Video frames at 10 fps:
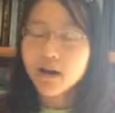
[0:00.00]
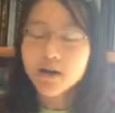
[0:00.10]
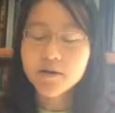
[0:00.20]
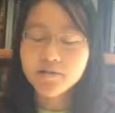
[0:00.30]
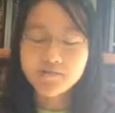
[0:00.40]

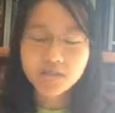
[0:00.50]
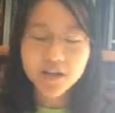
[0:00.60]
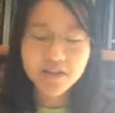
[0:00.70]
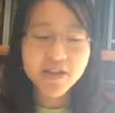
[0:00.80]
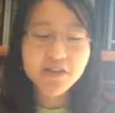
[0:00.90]

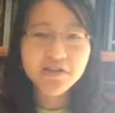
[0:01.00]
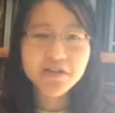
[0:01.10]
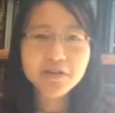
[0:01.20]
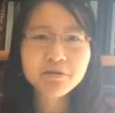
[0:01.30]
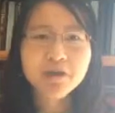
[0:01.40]
And the other
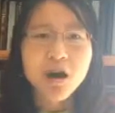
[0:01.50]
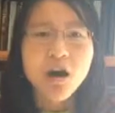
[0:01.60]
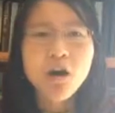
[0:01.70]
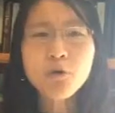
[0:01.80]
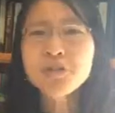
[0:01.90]
thing was,
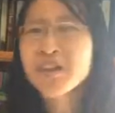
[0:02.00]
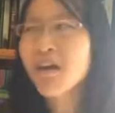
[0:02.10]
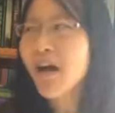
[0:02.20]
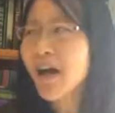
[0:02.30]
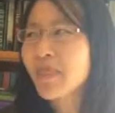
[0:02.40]
oh, the
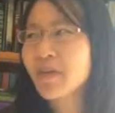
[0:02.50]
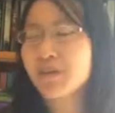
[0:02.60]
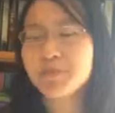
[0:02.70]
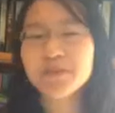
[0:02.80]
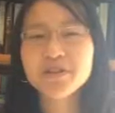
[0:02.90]

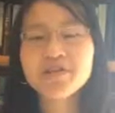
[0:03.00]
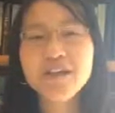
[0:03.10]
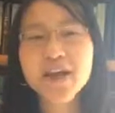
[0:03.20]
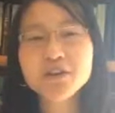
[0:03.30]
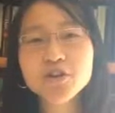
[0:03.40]
author, Peter
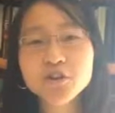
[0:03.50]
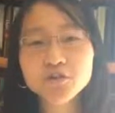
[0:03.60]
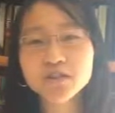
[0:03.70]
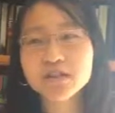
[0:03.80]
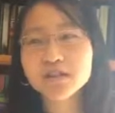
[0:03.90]
Van
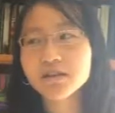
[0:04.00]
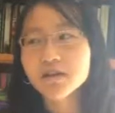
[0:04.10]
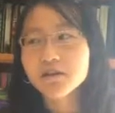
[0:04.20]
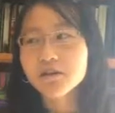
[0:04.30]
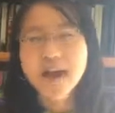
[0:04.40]
Houten,
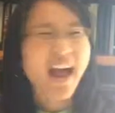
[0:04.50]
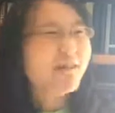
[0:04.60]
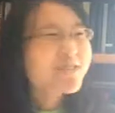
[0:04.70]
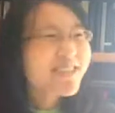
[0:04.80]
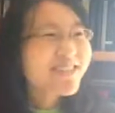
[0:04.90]
or
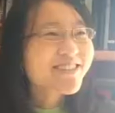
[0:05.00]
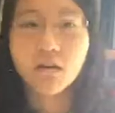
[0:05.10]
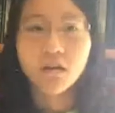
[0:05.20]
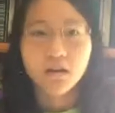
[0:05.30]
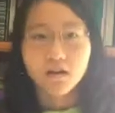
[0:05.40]
Houten.
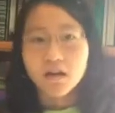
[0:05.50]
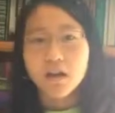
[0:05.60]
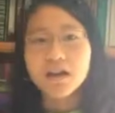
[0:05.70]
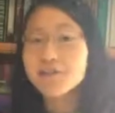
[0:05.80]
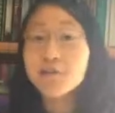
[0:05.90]

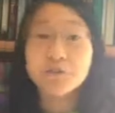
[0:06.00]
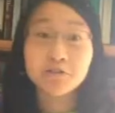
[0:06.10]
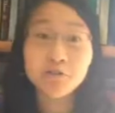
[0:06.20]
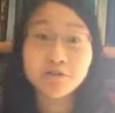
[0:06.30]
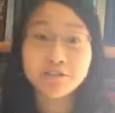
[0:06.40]
I know I
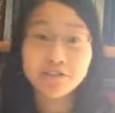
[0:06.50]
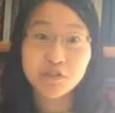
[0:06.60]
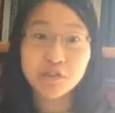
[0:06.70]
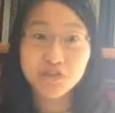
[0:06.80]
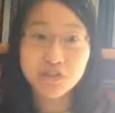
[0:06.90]
totally
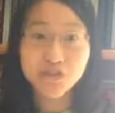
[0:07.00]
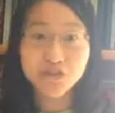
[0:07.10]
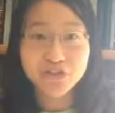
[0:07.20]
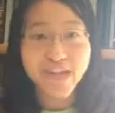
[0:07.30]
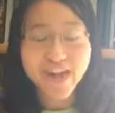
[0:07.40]
just
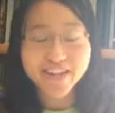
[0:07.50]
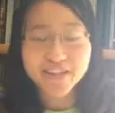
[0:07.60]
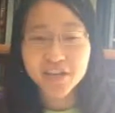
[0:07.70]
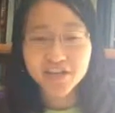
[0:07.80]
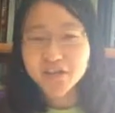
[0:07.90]
butchered
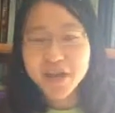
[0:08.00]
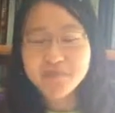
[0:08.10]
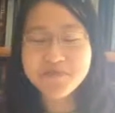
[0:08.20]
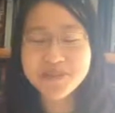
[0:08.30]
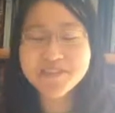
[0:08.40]
that Dutch
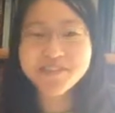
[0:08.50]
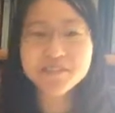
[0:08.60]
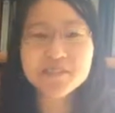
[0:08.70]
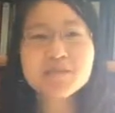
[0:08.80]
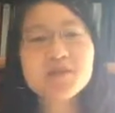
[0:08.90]
name, but
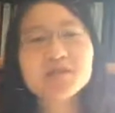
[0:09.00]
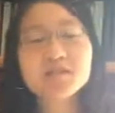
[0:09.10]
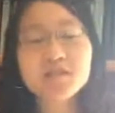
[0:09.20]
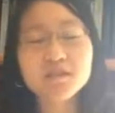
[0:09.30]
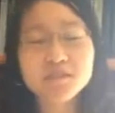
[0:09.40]
he's supposed
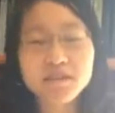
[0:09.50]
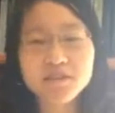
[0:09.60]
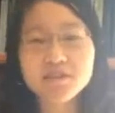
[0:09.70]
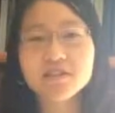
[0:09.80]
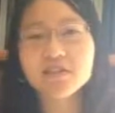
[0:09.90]
to
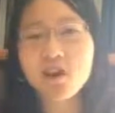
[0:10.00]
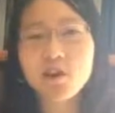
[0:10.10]
be the